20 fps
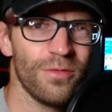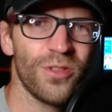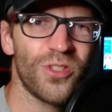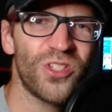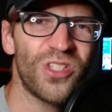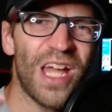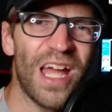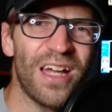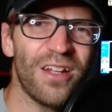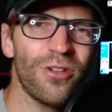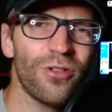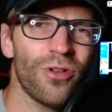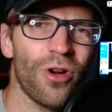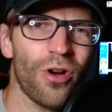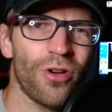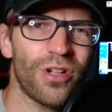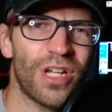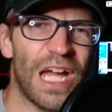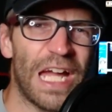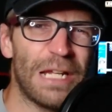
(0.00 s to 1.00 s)
The standard
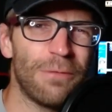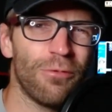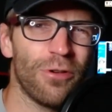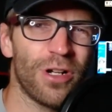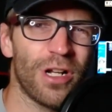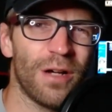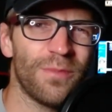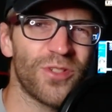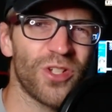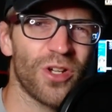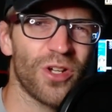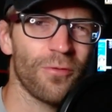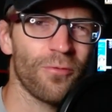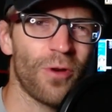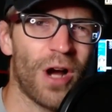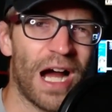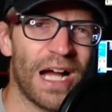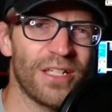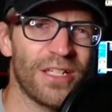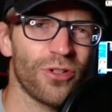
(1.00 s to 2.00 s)
Arcade1Ups on a
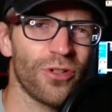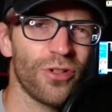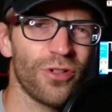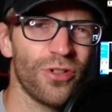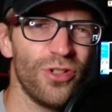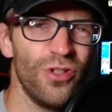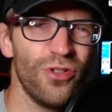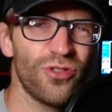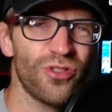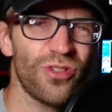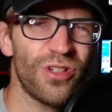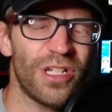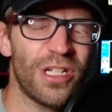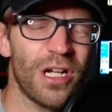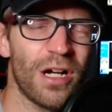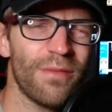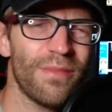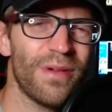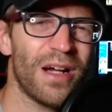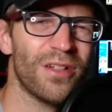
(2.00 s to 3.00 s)
riser usually
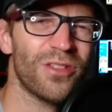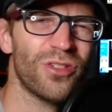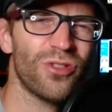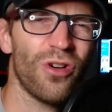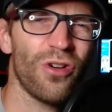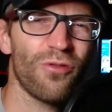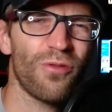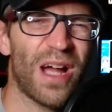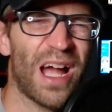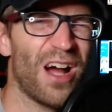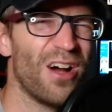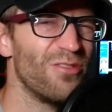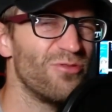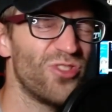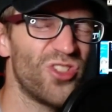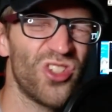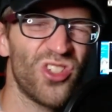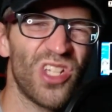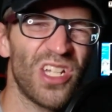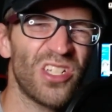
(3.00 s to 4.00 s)
come out to around
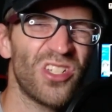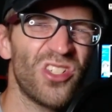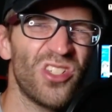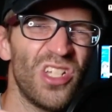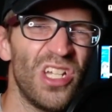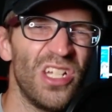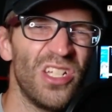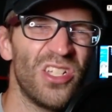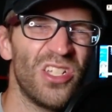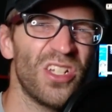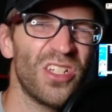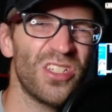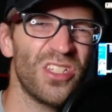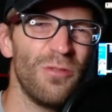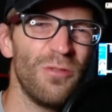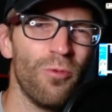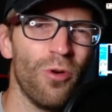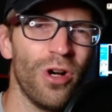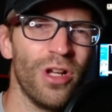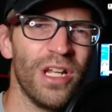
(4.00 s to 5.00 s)

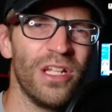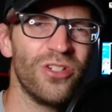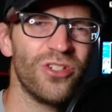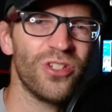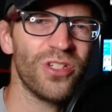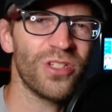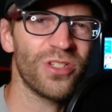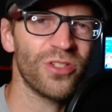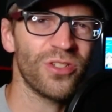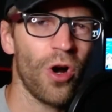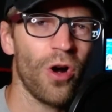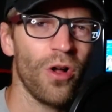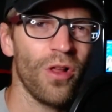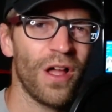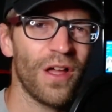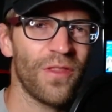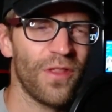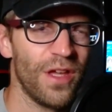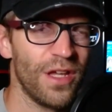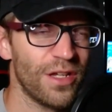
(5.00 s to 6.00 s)
61 inches tall,
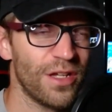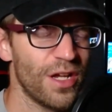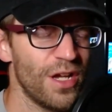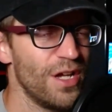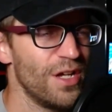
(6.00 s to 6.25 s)
I think,